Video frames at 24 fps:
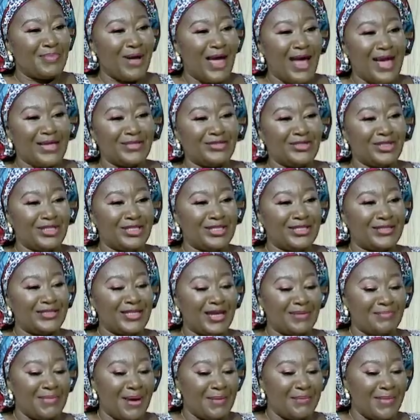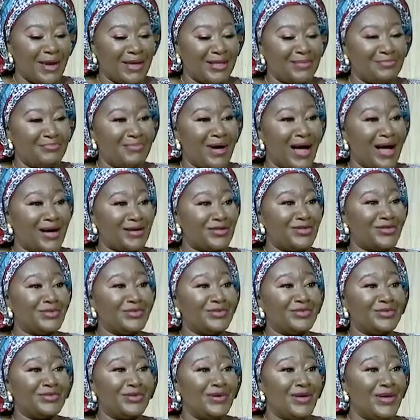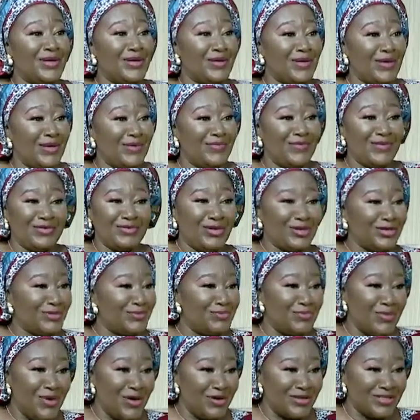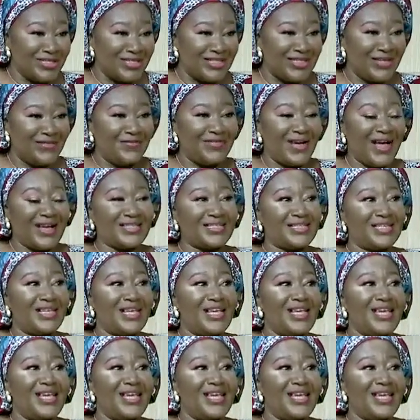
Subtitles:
I just take my mind back to, if not months, in fact,